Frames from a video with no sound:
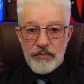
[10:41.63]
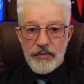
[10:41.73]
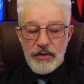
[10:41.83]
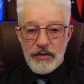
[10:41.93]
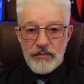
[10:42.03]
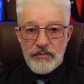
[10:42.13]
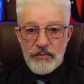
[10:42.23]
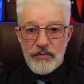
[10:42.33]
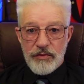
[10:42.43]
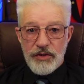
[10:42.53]

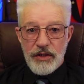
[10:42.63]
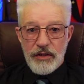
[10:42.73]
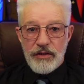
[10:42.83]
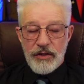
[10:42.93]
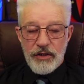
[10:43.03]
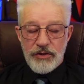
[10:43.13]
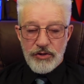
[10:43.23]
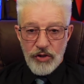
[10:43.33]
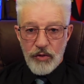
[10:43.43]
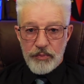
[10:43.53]
I've seen the
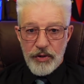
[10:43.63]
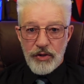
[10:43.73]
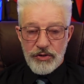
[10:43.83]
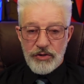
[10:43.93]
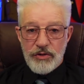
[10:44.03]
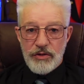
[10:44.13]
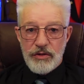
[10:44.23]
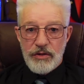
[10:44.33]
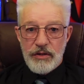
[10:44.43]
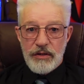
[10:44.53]
top person
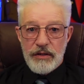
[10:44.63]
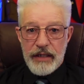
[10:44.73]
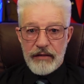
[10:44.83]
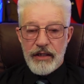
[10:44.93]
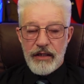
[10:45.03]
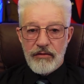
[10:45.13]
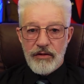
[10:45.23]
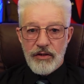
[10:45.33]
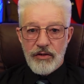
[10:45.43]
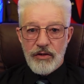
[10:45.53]
down here
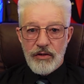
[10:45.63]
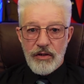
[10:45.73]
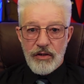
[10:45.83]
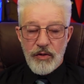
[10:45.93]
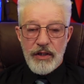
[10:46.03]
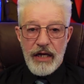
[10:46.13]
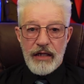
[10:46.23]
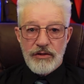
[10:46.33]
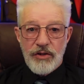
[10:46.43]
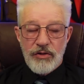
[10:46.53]
at Queen
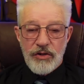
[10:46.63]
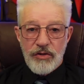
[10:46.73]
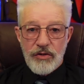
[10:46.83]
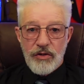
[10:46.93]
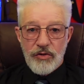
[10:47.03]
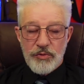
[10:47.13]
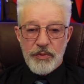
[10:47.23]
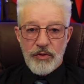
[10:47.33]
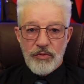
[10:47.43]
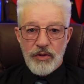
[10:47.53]
Alexandra
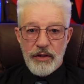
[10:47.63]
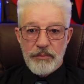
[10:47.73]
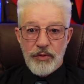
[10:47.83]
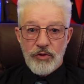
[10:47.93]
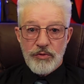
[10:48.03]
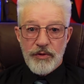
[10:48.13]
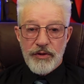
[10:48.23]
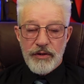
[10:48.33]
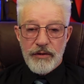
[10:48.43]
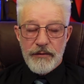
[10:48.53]
Hospital in Portsmouth.